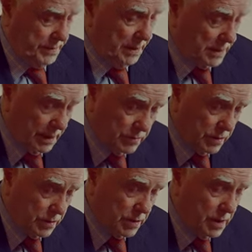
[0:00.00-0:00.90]
He tells
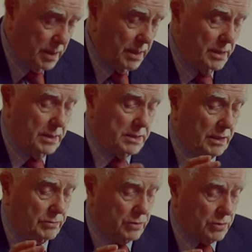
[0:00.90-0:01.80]
us the need, he
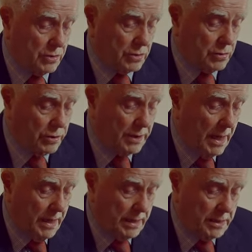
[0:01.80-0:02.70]
tells us the source,
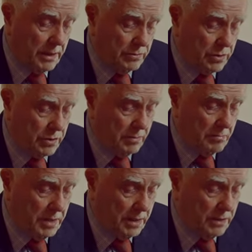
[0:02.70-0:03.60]
he tells us the
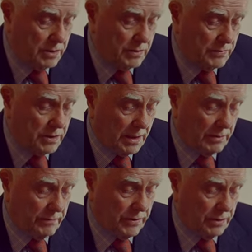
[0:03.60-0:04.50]
means of
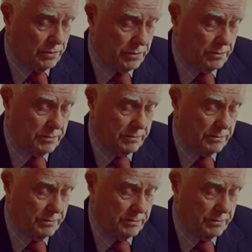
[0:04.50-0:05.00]
salvation.